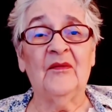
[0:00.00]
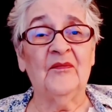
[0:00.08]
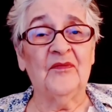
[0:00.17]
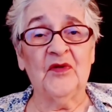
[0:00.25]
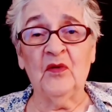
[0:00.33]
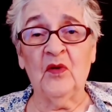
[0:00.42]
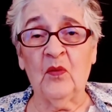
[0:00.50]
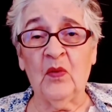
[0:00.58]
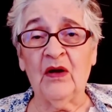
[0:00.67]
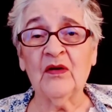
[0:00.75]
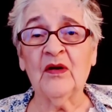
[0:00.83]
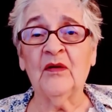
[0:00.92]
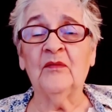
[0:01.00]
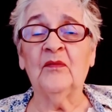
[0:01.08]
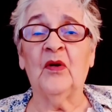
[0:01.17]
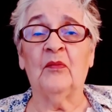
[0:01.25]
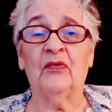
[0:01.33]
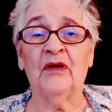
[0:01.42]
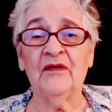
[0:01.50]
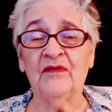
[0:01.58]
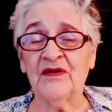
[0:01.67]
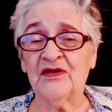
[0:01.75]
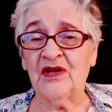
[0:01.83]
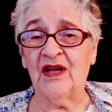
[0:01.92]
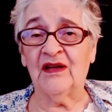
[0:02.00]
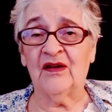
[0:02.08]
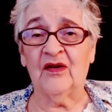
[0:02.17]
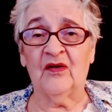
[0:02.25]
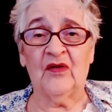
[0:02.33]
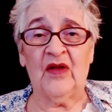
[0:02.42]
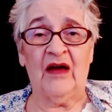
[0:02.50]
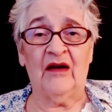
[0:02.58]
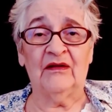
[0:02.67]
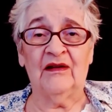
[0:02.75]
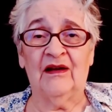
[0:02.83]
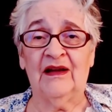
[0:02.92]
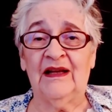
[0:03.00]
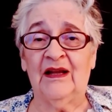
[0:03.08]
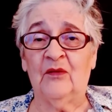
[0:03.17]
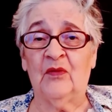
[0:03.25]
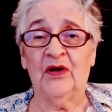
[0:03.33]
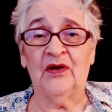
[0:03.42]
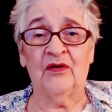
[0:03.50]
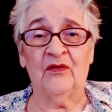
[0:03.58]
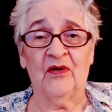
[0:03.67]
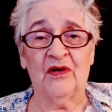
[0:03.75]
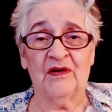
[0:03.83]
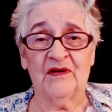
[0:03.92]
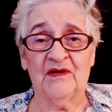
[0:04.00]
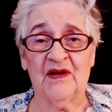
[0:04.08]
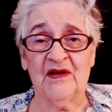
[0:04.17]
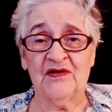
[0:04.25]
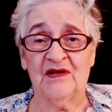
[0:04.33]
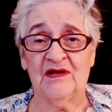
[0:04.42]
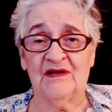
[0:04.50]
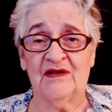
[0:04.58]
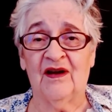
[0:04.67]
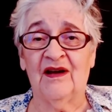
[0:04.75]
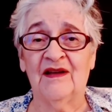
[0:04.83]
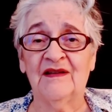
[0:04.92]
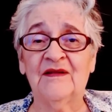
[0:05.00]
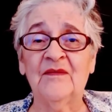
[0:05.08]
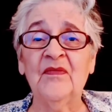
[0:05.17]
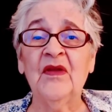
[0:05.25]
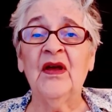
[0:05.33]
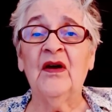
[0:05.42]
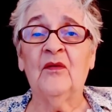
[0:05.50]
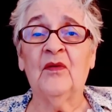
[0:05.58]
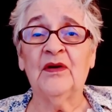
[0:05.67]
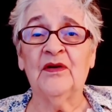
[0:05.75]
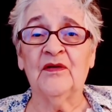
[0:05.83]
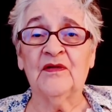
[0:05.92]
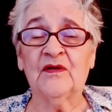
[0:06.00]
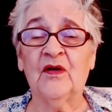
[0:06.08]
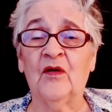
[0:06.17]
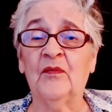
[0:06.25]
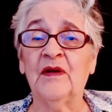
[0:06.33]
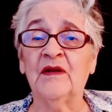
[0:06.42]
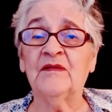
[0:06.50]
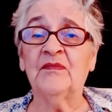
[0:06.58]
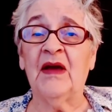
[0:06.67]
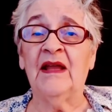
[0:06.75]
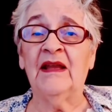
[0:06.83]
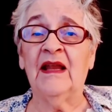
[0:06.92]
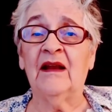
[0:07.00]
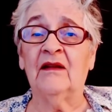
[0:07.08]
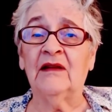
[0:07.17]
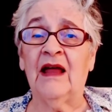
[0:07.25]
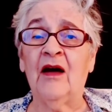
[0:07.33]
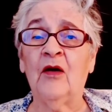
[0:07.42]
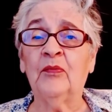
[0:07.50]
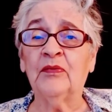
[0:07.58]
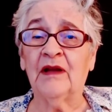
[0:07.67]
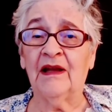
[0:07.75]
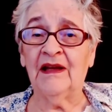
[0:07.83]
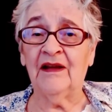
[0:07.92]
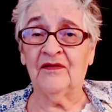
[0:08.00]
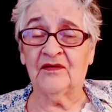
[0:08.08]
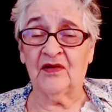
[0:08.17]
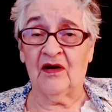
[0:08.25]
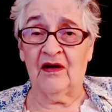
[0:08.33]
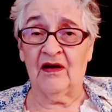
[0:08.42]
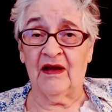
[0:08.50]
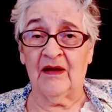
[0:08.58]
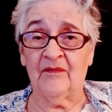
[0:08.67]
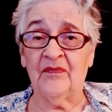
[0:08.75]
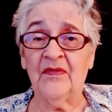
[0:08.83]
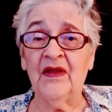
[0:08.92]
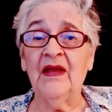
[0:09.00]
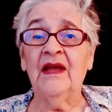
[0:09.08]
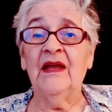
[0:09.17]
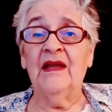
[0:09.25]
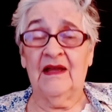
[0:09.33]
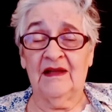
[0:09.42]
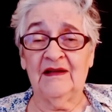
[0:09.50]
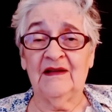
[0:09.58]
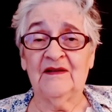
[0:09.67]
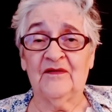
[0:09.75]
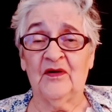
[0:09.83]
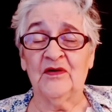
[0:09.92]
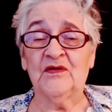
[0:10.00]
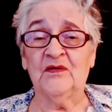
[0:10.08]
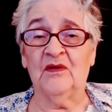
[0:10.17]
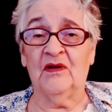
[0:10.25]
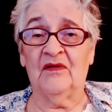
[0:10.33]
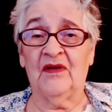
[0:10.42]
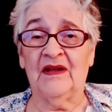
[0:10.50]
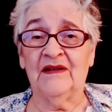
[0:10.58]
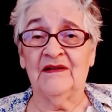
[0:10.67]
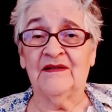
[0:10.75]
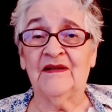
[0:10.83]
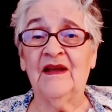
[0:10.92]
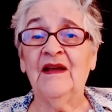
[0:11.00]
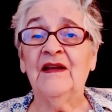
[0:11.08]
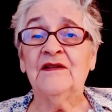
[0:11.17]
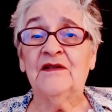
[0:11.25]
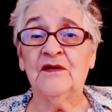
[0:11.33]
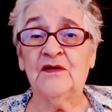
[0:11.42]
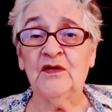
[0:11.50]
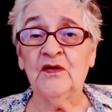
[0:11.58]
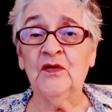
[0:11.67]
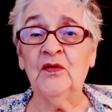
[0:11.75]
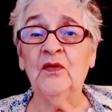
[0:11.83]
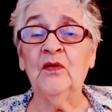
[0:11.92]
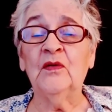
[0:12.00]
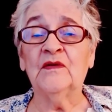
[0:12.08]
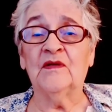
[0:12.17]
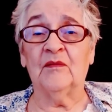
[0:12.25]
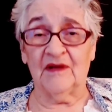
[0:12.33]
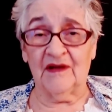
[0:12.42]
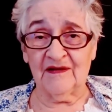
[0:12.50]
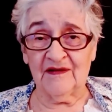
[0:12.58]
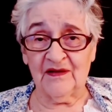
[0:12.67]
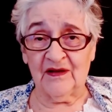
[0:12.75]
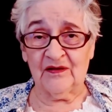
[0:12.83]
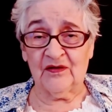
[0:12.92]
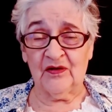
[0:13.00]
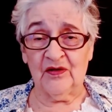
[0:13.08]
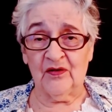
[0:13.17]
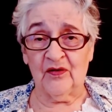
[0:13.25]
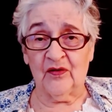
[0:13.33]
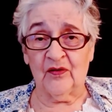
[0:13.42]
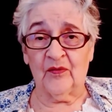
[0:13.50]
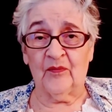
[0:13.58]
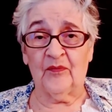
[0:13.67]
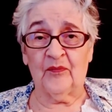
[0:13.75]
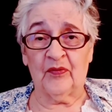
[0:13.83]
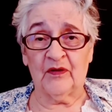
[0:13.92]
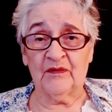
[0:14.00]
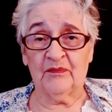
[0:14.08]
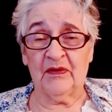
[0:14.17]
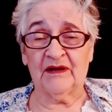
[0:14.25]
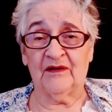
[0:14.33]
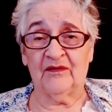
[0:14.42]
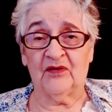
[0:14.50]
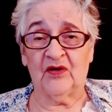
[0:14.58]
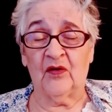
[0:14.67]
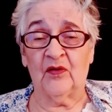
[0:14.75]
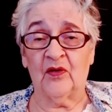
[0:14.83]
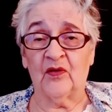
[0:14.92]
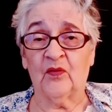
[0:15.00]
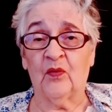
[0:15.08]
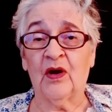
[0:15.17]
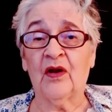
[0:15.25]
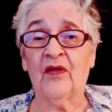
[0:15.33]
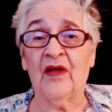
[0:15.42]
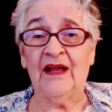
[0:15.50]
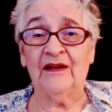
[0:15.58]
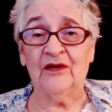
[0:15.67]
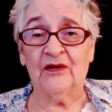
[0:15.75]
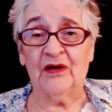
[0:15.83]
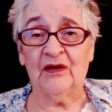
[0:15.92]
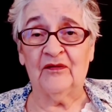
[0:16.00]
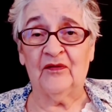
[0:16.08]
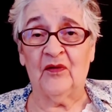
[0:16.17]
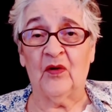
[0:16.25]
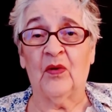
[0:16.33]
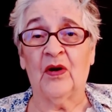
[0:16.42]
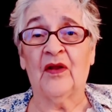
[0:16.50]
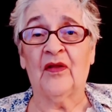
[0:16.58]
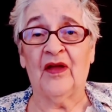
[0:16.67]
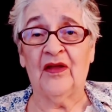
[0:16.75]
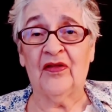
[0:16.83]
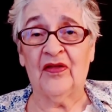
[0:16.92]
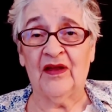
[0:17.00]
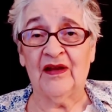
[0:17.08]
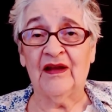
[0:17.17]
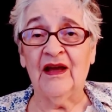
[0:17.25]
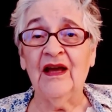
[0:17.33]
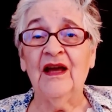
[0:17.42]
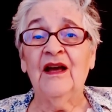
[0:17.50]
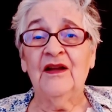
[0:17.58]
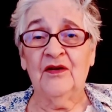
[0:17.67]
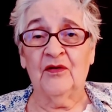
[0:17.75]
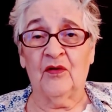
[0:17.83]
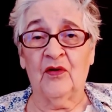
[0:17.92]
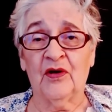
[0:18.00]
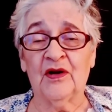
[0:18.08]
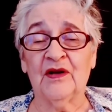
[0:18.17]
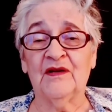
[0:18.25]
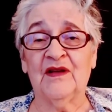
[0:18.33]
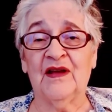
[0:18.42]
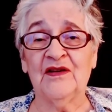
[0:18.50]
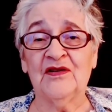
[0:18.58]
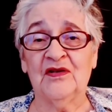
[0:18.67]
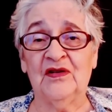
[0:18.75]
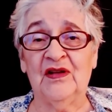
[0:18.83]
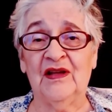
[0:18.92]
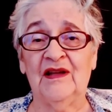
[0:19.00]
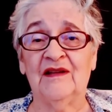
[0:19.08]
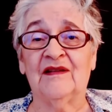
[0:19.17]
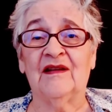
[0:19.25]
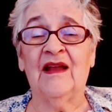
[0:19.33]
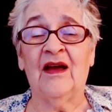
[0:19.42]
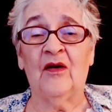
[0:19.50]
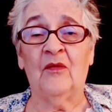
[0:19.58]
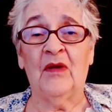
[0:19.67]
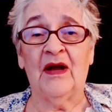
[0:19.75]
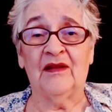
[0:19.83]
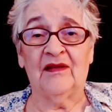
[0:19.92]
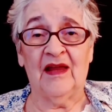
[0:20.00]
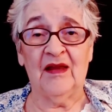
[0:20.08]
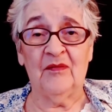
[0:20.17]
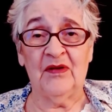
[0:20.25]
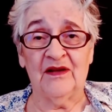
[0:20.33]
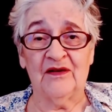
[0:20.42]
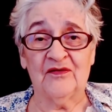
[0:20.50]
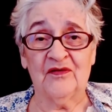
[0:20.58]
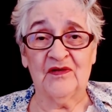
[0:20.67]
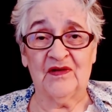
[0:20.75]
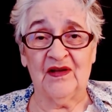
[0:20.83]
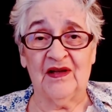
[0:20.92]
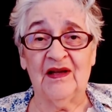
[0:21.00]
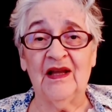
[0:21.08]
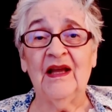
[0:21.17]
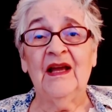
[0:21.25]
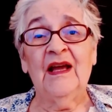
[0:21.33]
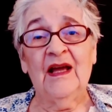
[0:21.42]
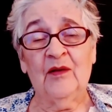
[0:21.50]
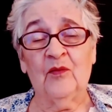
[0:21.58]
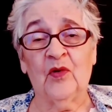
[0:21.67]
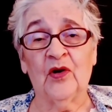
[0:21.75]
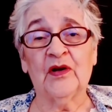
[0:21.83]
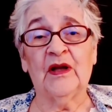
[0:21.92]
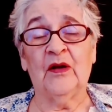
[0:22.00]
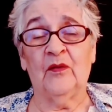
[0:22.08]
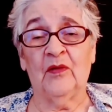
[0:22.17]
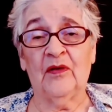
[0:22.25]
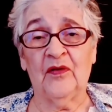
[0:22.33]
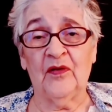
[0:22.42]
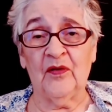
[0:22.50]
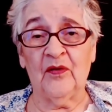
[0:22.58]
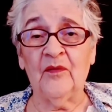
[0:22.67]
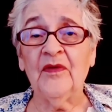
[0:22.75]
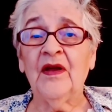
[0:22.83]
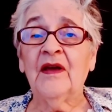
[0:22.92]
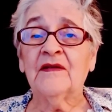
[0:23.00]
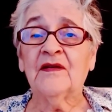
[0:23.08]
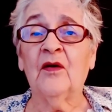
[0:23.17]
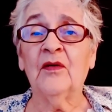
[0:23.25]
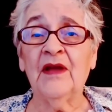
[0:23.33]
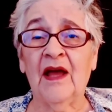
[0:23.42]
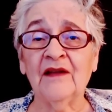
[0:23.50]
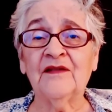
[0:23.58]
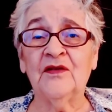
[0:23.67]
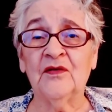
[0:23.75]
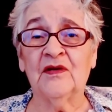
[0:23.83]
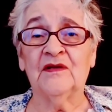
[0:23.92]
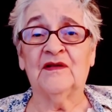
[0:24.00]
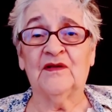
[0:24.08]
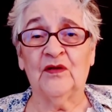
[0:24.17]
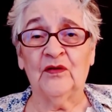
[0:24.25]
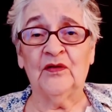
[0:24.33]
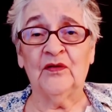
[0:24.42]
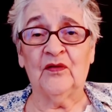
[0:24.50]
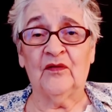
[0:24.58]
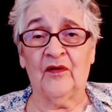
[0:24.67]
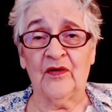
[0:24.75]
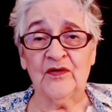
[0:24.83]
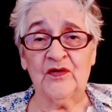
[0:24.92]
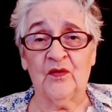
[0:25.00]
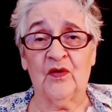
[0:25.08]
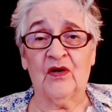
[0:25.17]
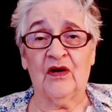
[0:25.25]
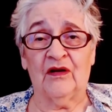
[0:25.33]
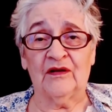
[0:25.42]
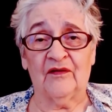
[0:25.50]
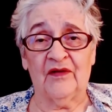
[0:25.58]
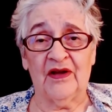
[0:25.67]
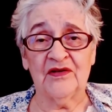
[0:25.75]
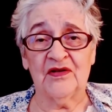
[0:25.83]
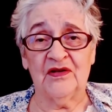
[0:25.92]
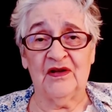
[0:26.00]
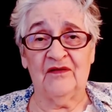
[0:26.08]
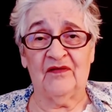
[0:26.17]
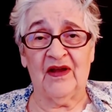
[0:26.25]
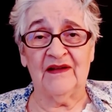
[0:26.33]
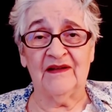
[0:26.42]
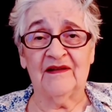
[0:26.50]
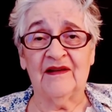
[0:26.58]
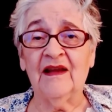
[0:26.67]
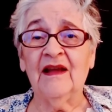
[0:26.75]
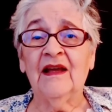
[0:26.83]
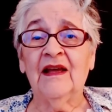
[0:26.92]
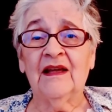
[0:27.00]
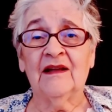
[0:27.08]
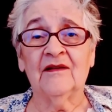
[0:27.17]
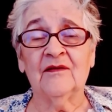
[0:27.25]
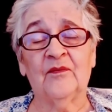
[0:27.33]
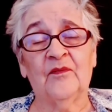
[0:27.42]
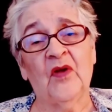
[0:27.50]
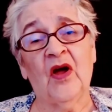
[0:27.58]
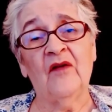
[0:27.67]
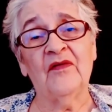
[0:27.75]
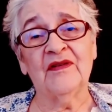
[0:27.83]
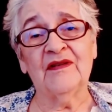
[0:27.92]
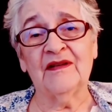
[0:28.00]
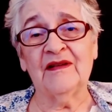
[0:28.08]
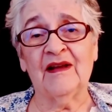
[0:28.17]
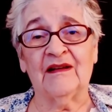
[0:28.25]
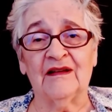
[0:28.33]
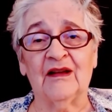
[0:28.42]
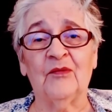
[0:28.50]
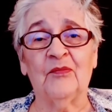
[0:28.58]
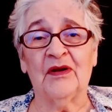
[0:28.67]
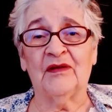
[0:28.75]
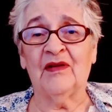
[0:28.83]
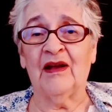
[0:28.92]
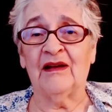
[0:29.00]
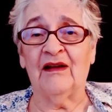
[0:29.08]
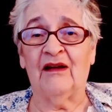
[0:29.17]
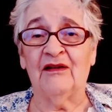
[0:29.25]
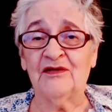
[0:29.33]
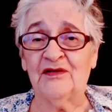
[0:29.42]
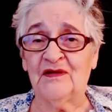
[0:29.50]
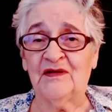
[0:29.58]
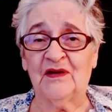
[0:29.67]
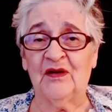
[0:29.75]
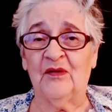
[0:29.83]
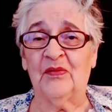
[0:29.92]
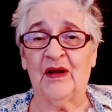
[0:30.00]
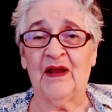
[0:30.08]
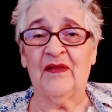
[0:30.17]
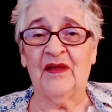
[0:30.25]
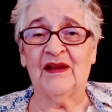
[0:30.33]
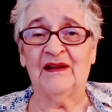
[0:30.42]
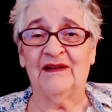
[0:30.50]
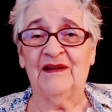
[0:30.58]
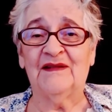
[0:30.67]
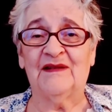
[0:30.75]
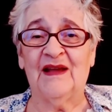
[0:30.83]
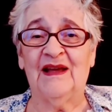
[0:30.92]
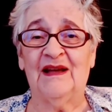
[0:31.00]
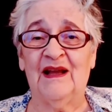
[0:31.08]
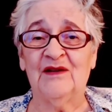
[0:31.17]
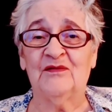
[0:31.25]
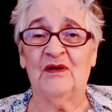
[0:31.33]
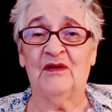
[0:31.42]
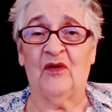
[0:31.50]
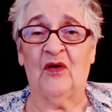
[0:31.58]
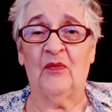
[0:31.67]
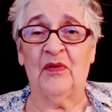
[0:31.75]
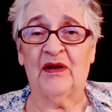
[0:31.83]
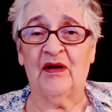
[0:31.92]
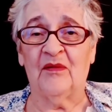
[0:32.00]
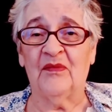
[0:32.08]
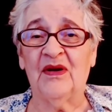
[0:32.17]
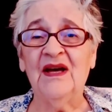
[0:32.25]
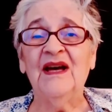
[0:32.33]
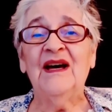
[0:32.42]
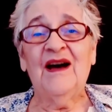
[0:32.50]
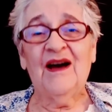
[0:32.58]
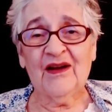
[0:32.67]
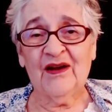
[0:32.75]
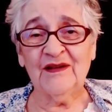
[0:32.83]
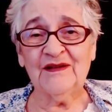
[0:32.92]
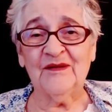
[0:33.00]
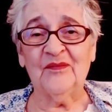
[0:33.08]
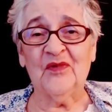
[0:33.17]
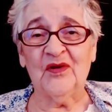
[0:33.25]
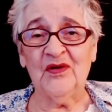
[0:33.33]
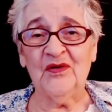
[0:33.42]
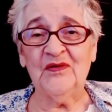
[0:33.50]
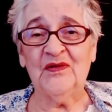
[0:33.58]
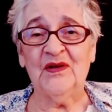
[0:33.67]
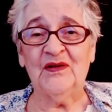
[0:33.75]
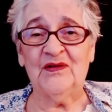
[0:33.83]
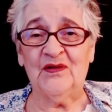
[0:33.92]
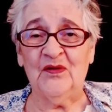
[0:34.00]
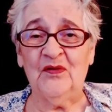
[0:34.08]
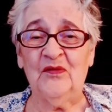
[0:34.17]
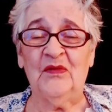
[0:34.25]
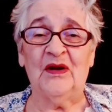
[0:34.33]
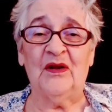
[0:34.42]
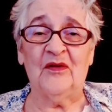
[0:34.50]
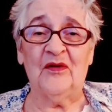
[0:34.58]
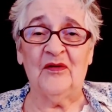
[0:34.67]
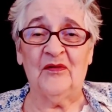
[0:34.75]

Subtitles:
Do a welcome, a brief agenda outlining what your organization does, what your scope is, and then allow plenty of time in these virtual events to do some listening to your prospective donors. What are they looking for? What do they think your organization needs, and how might they be interested in working with you? So yes, you can still do virtual cultivation events. It'll obviously take a little bit of technology skill, but I think in this day and age, we've all become accustomed to using Zoom and other